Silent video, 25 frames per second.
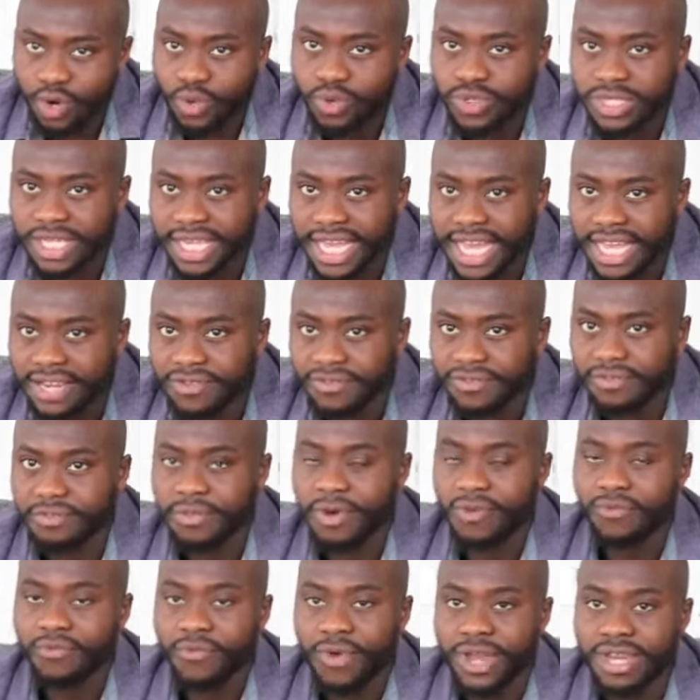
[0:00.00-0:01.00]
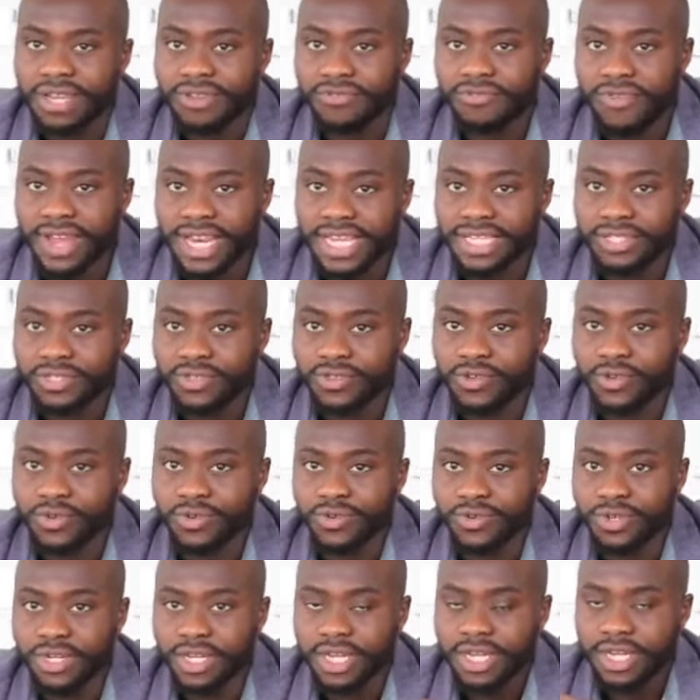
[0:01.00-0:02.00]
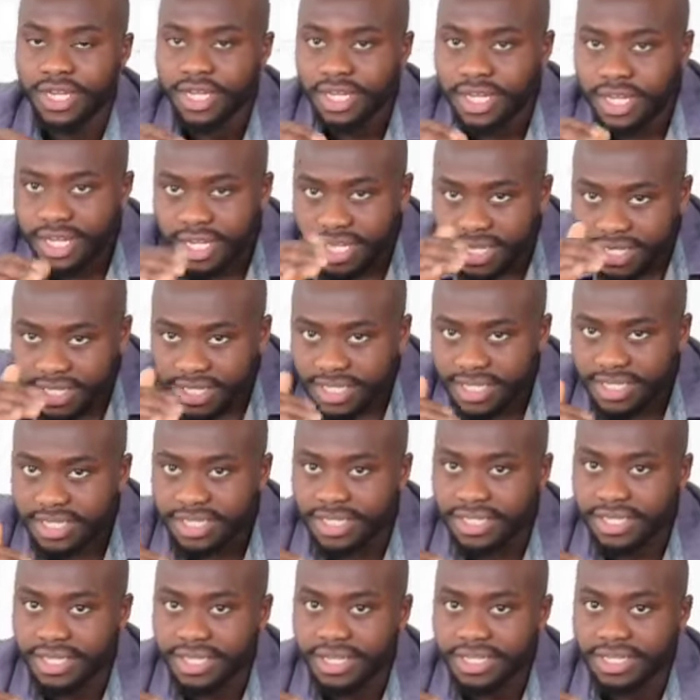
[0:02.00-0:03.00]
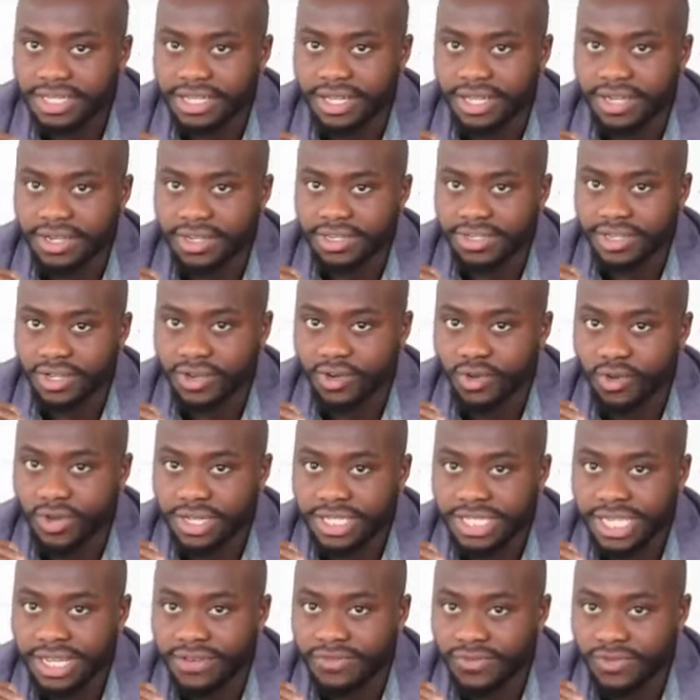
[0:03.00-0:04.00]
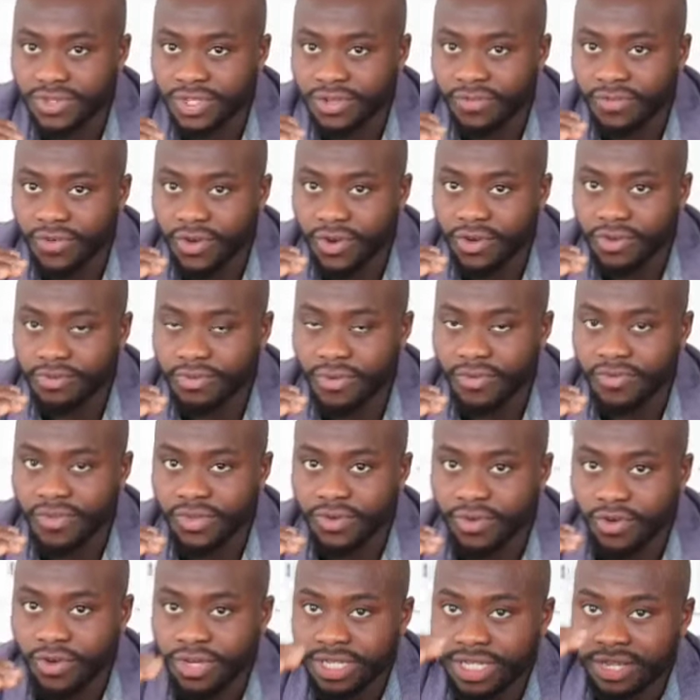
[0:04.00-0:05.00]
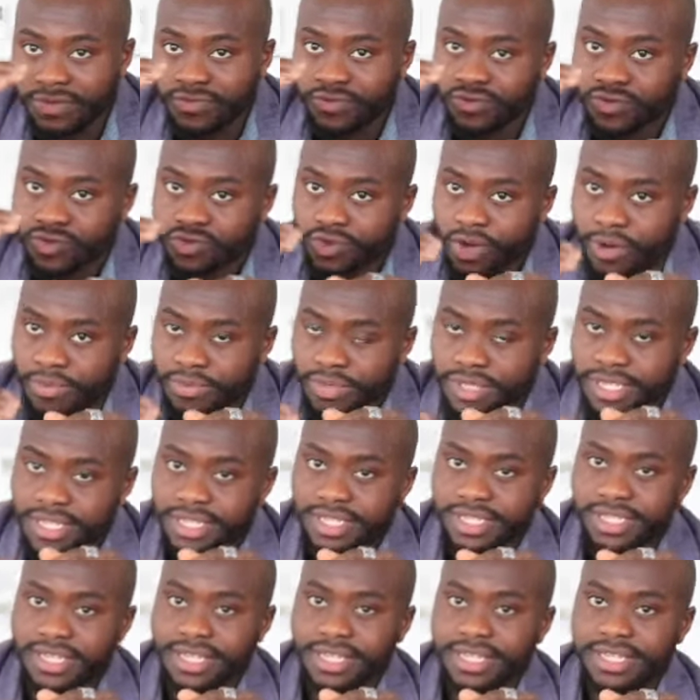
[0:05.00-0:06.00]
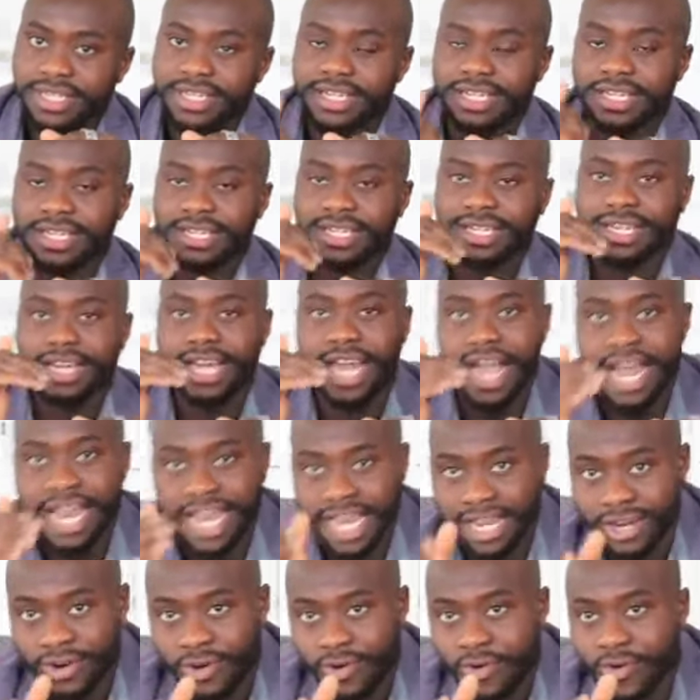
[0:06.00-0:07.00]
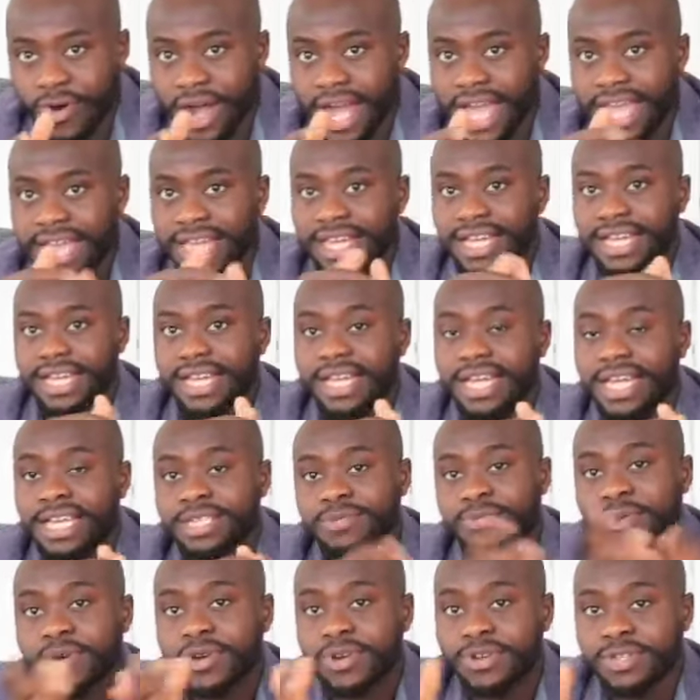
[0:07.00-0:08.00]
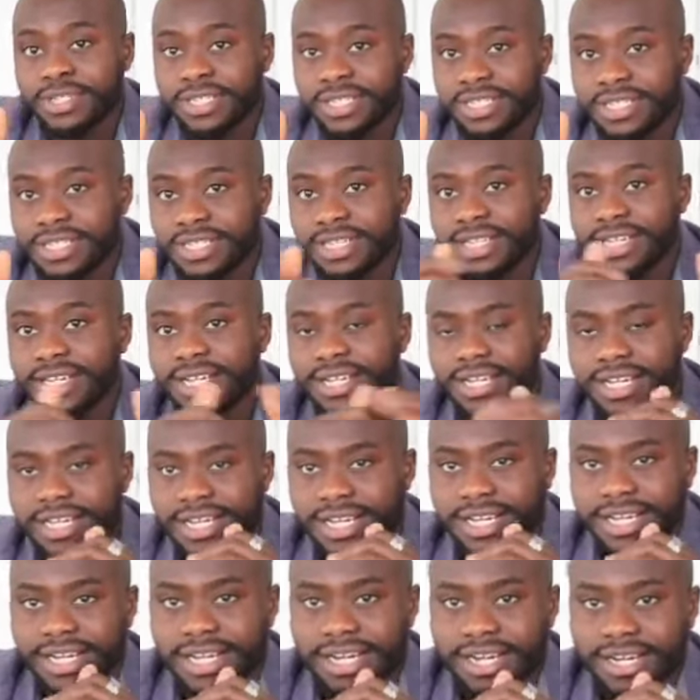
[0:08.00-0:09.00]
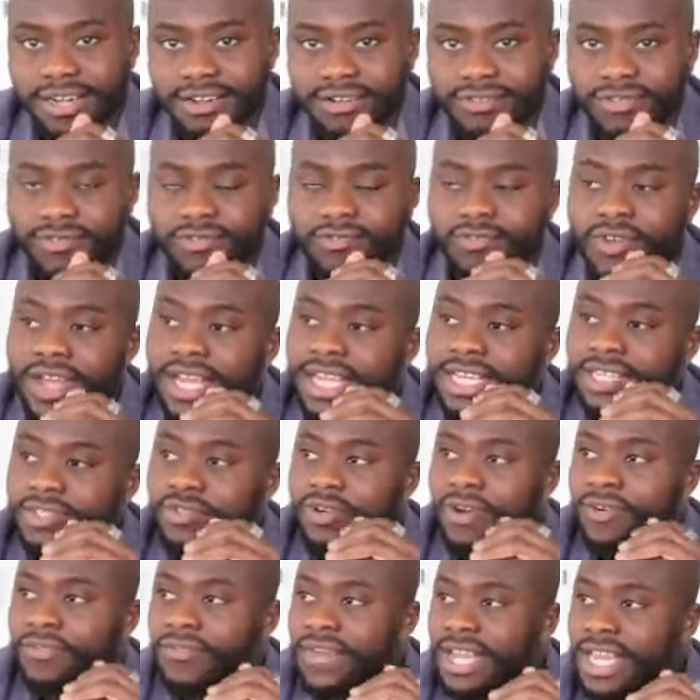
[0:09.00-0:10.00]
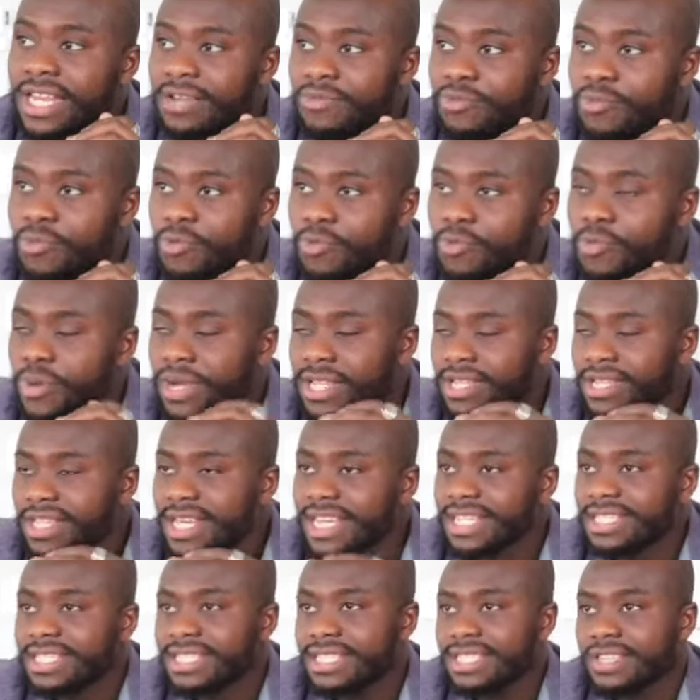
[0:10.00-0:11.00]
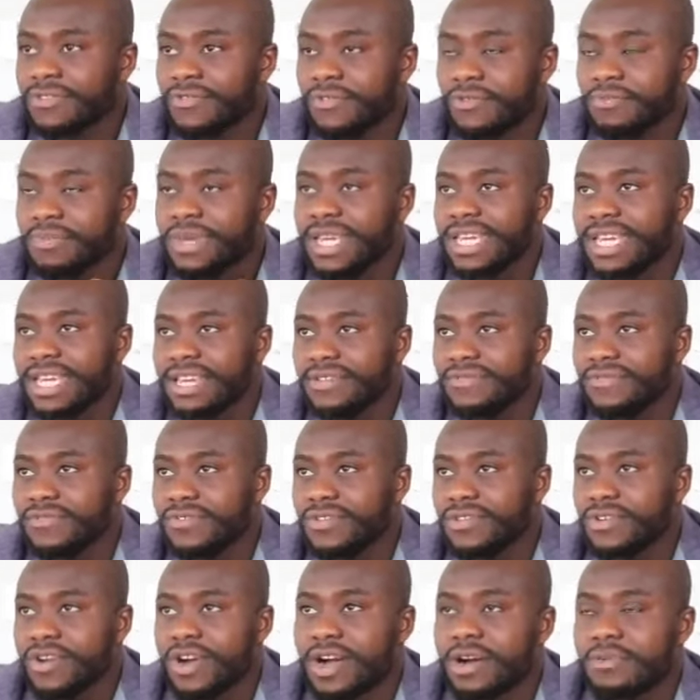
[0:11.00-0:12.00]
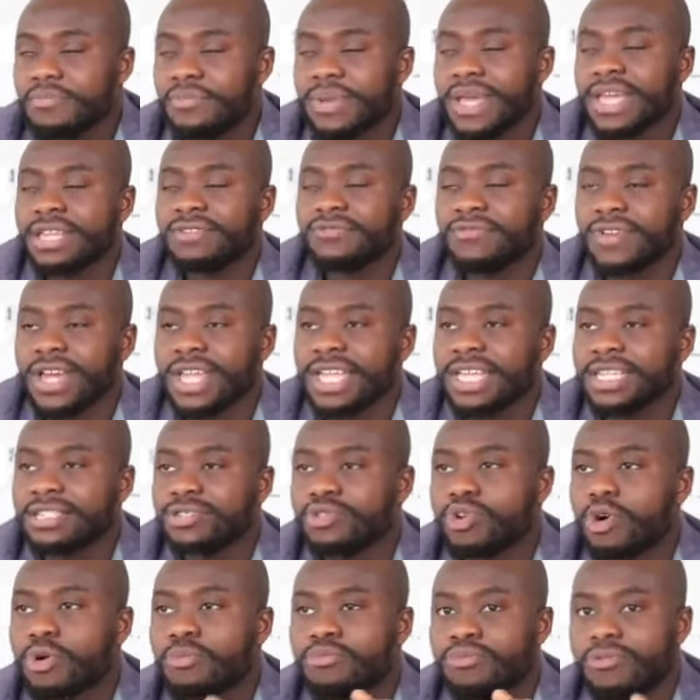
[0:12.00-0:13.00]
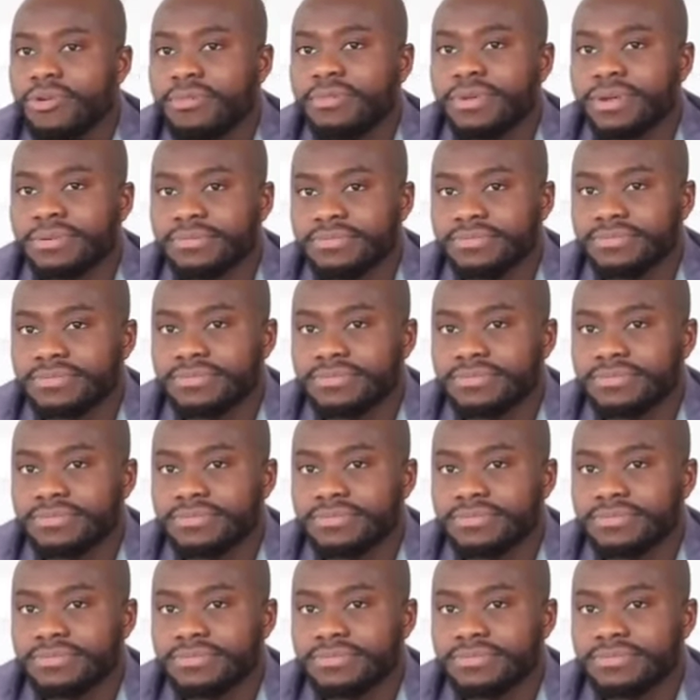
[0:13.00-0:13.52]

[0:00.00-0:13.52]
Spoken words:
close to the end of the month, when the rent is due, the noise level, the volume of the noise level drops. And I know why. It's because rent is not available. But the thing is, this is for me, if you can't pay the rent, it's not a problem.